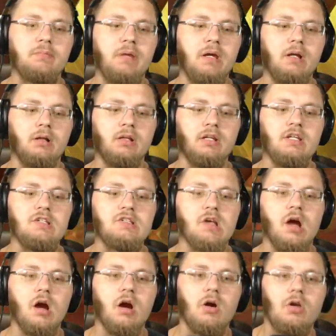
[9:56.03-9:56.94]
Beetle. He's
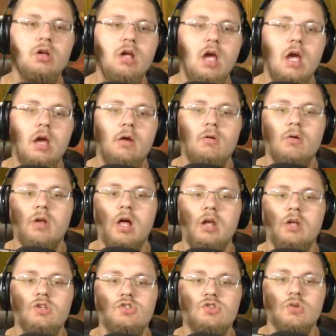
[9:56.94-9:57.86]
already aggroed
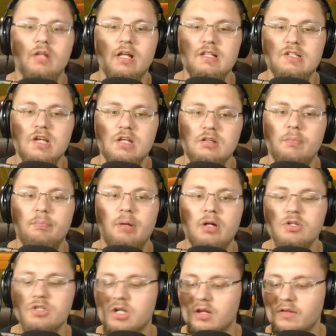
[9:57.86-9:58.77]
on us, so let's get to
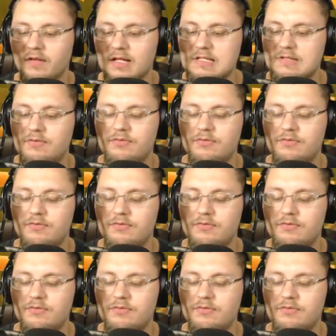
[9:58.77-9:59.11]
punching and let's